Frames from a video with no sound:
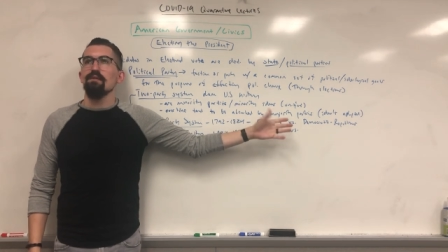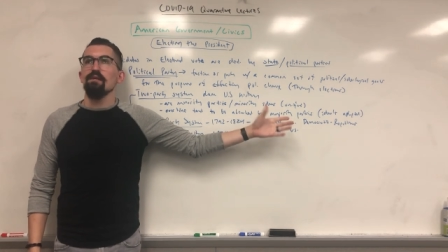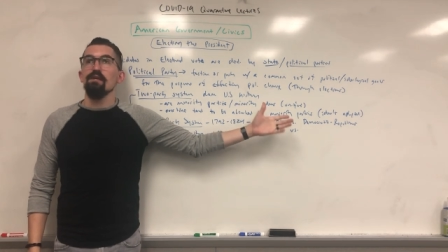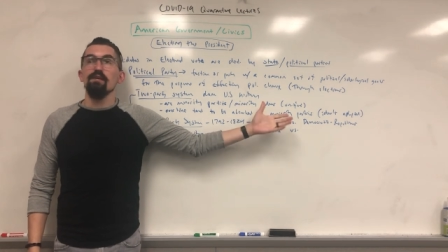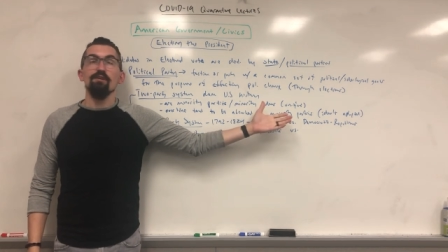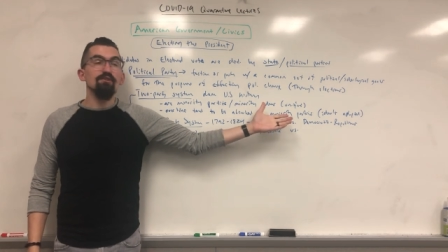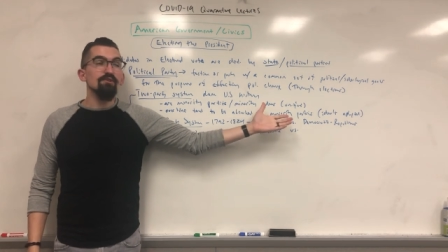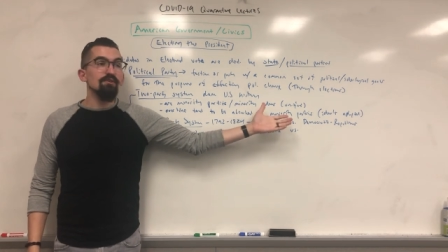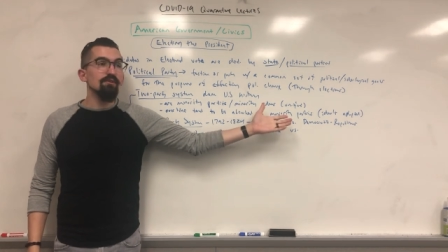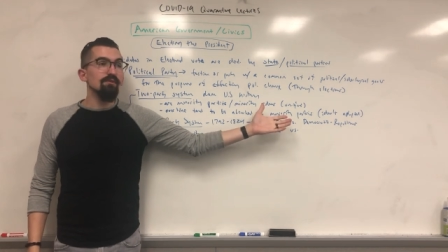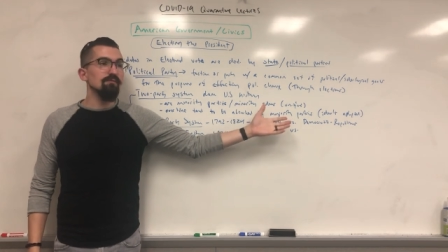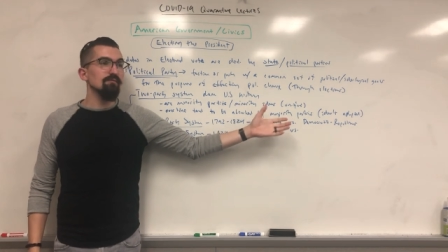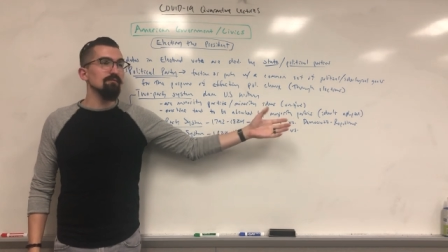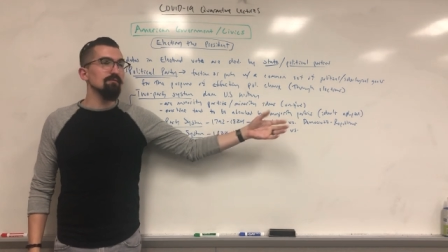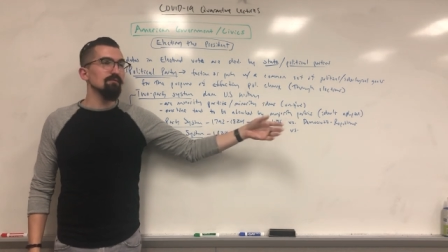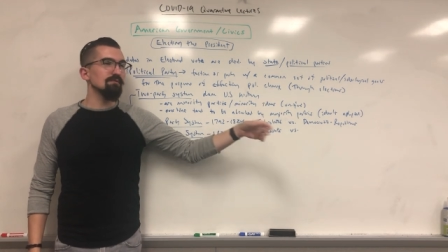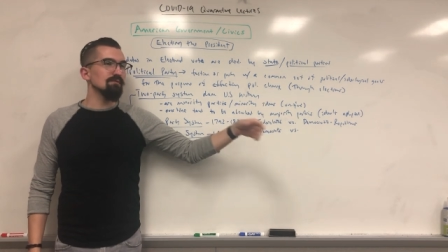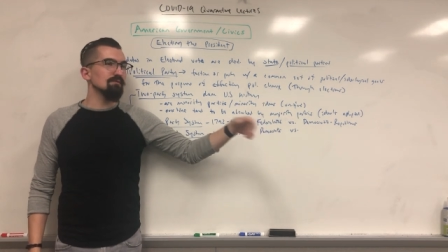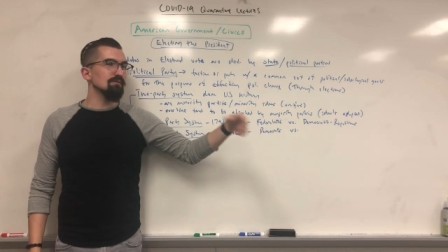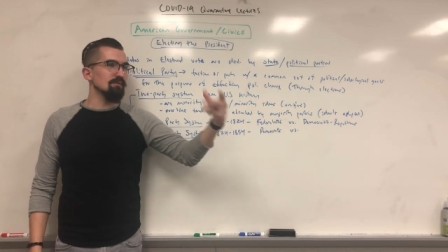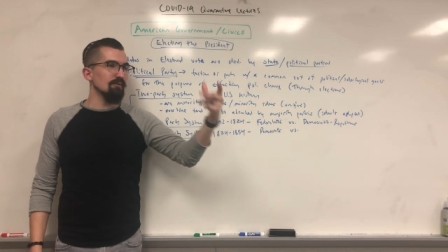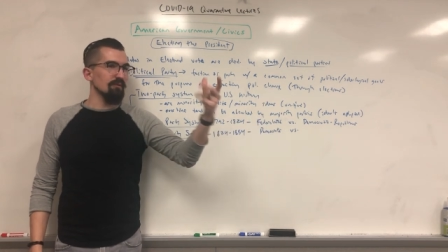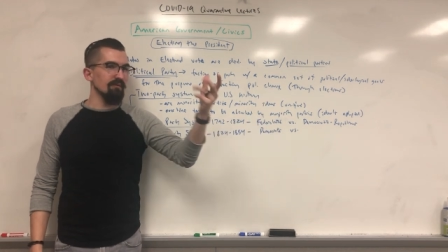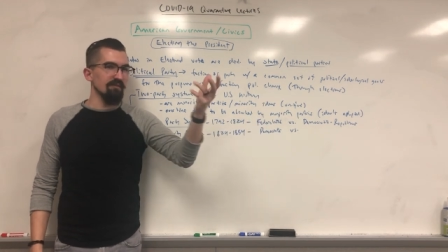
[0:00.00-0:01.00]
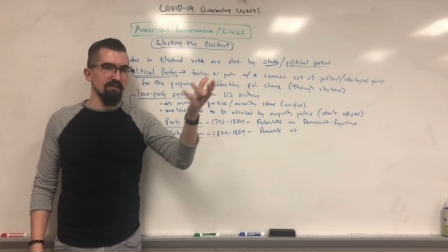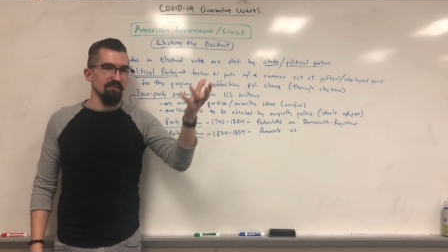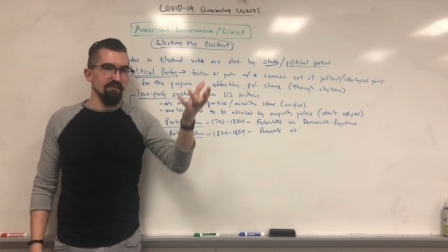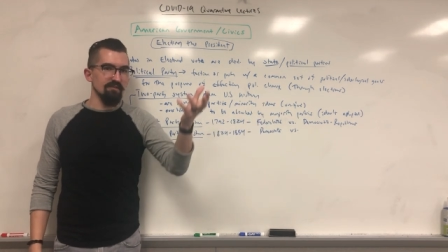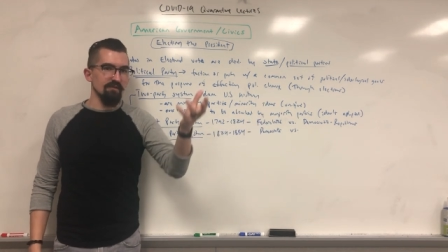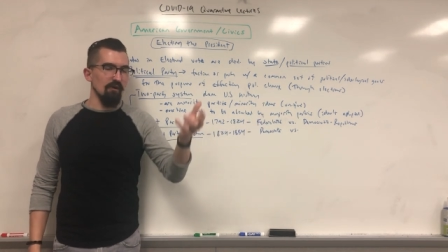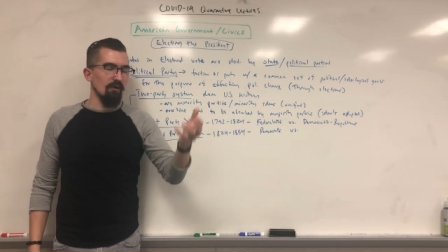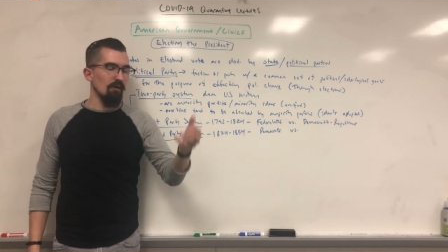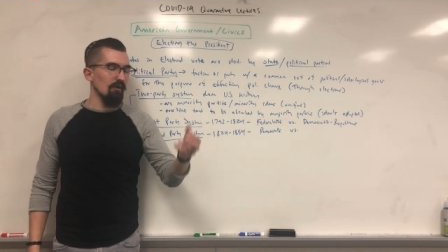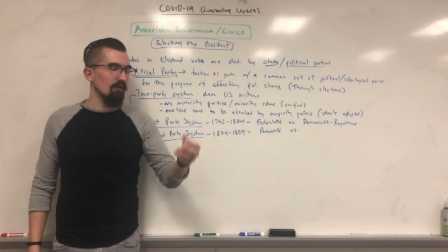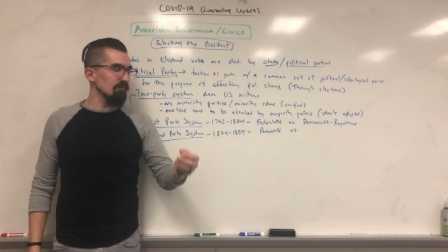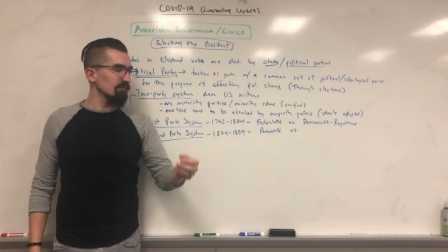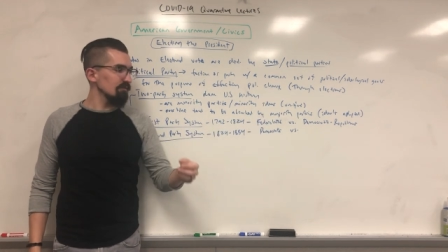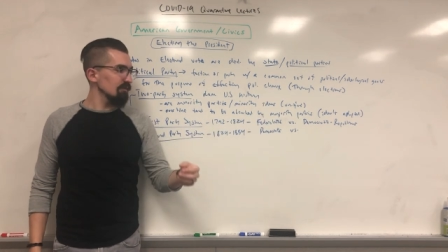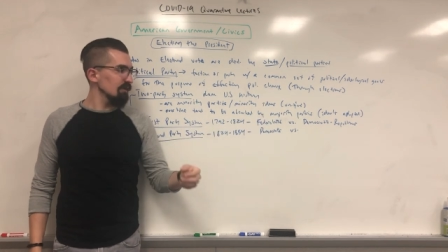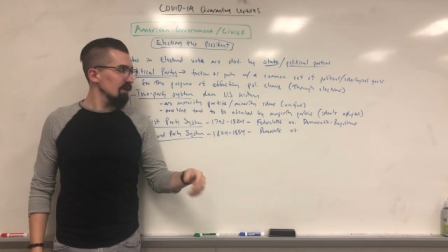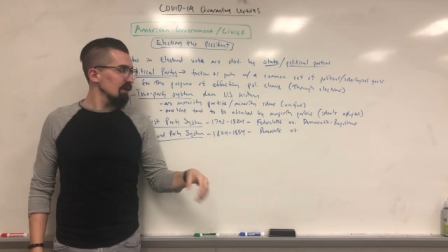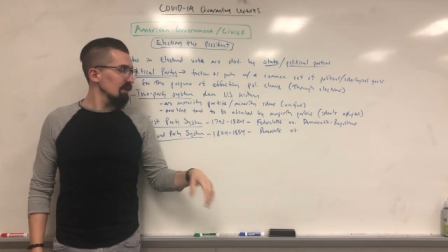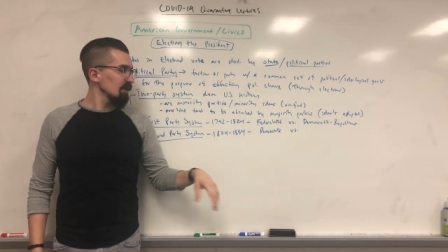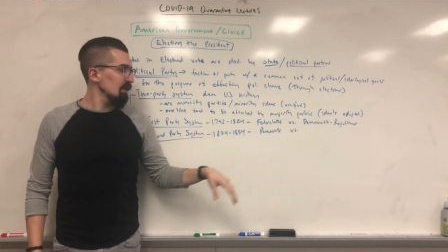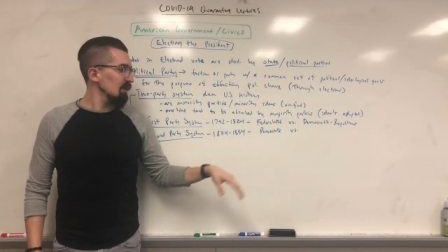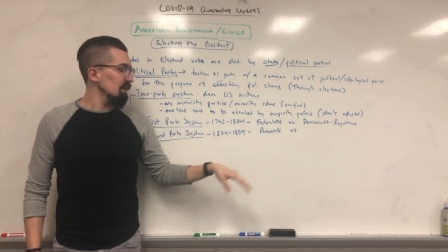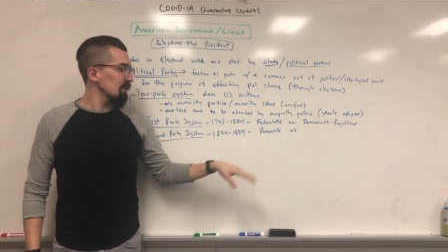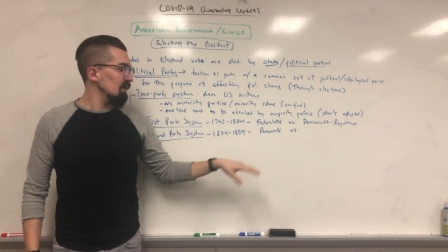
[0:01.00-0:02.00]
issues sort of dissolve,
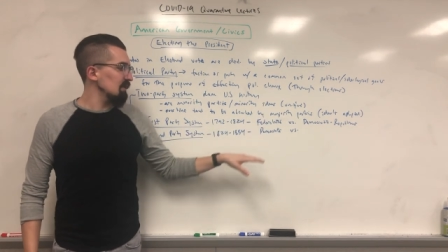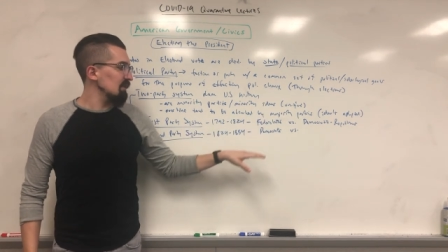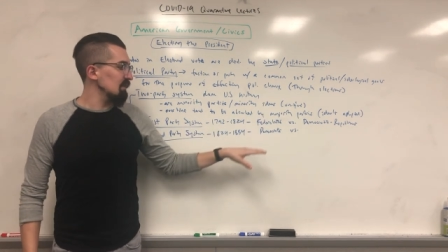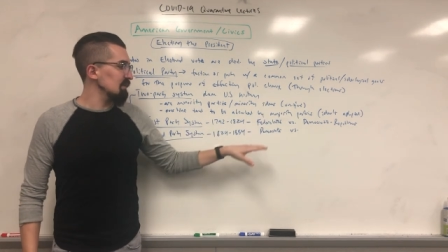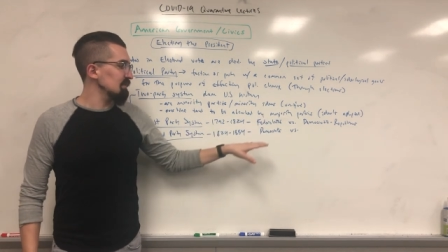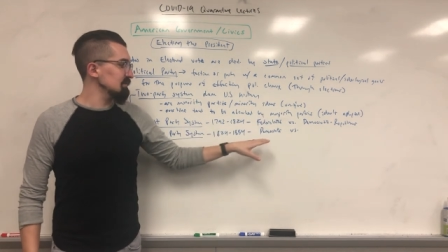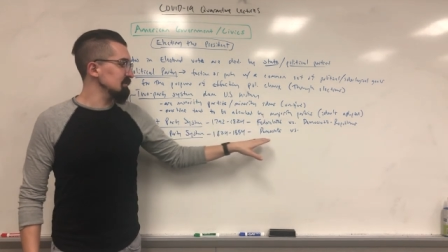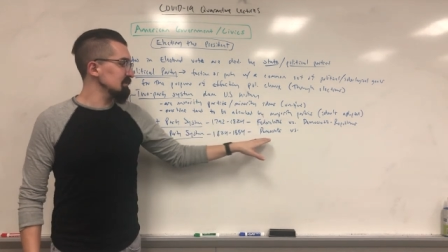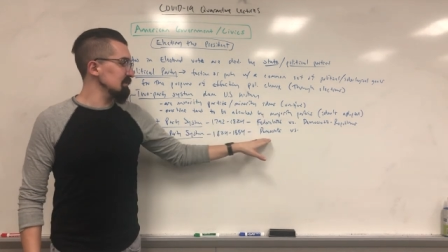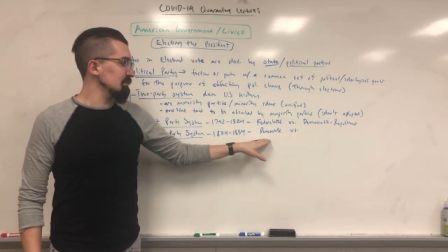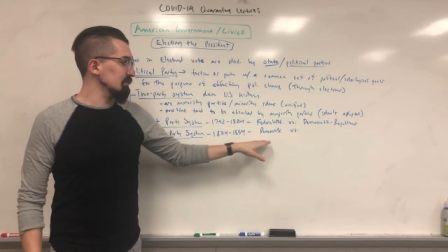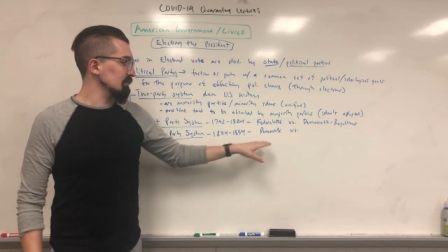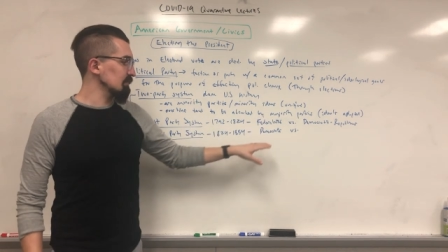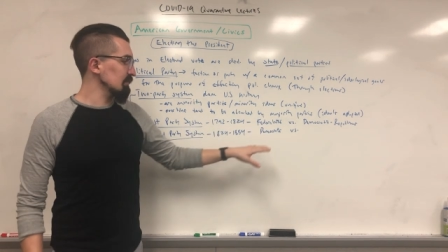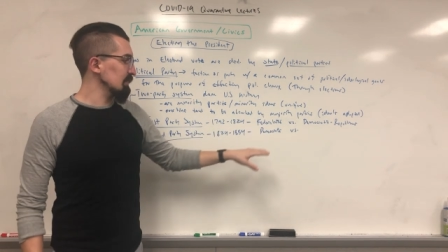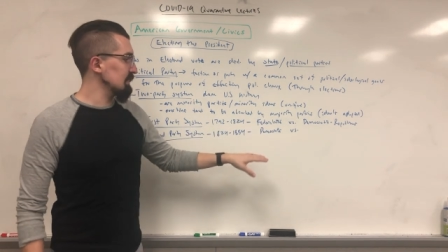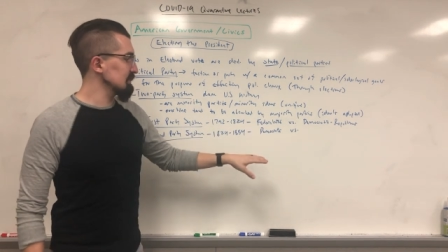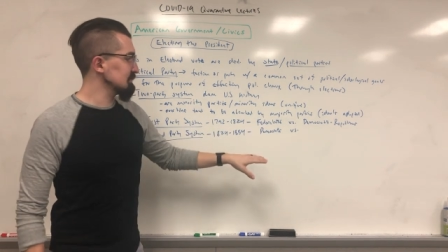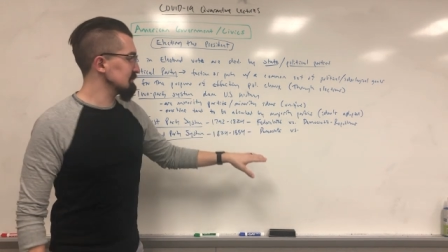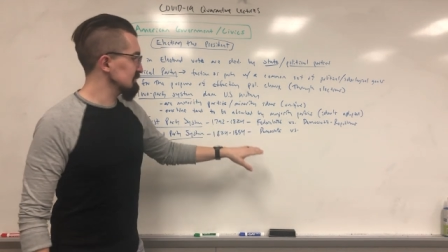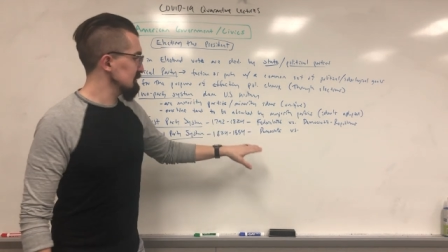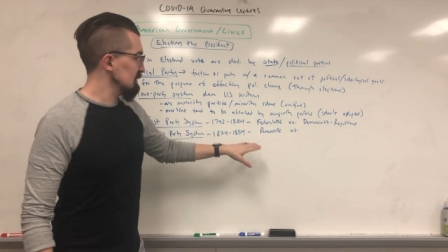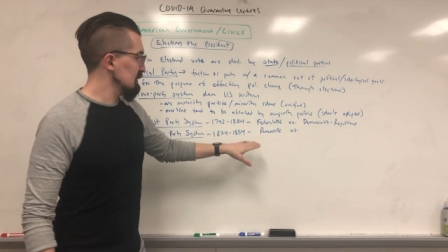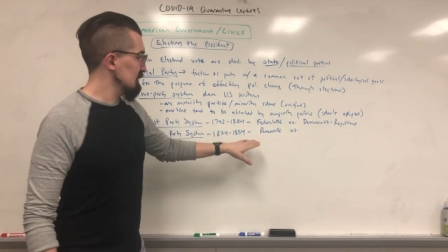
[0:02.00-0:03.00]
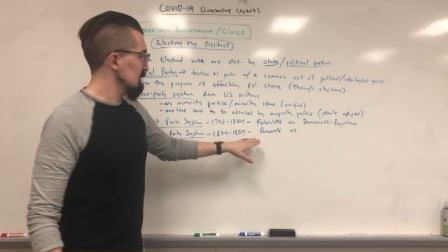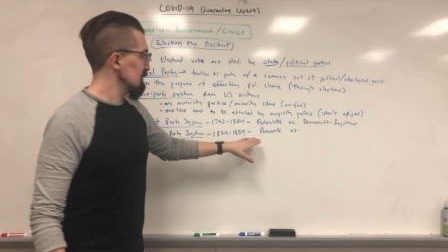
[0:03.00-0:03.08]
and the Democrats